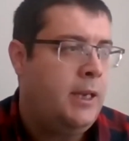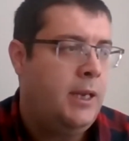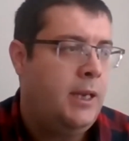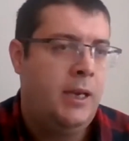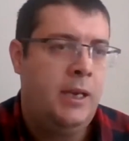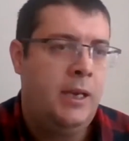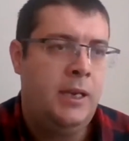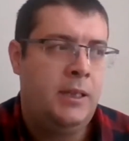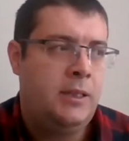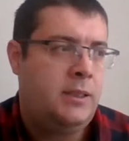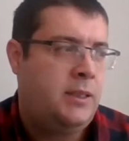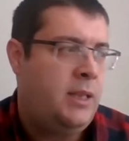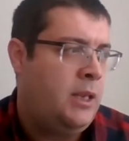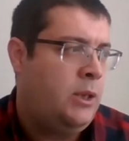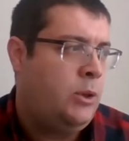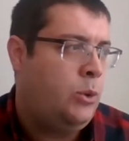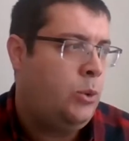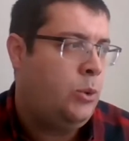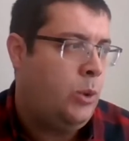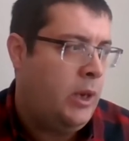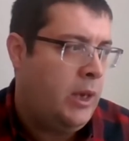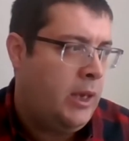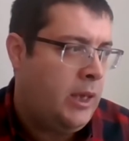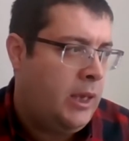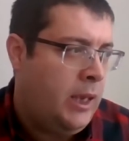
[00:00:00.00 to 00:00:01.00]
Thank
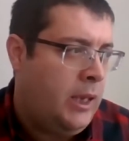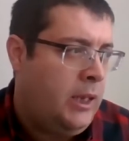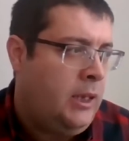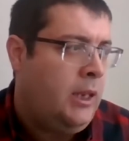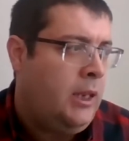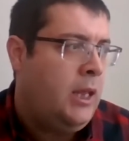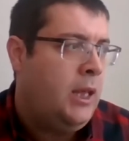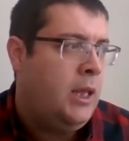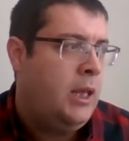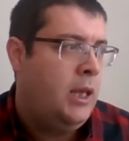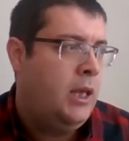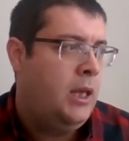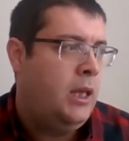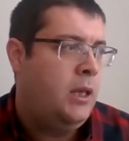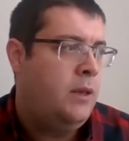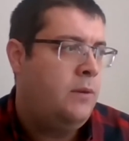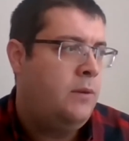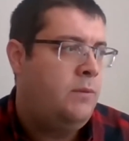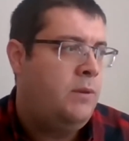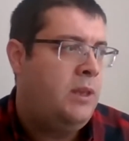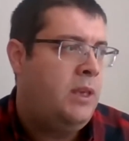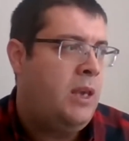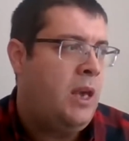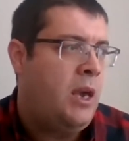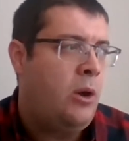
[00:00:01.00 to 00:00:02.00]
you again.
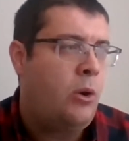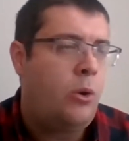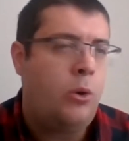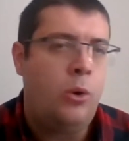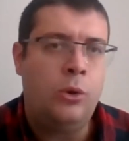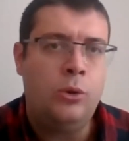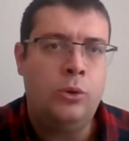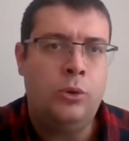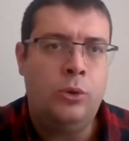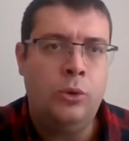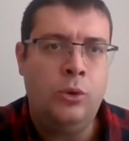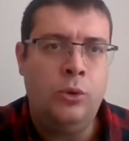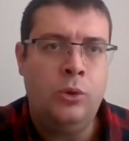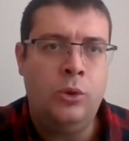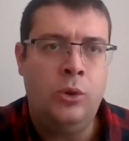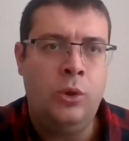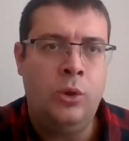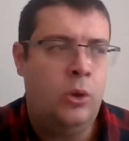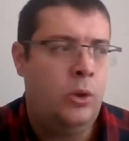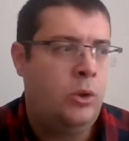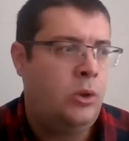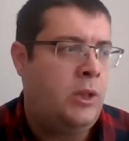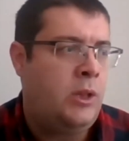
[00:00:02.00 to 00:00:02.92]
We can continue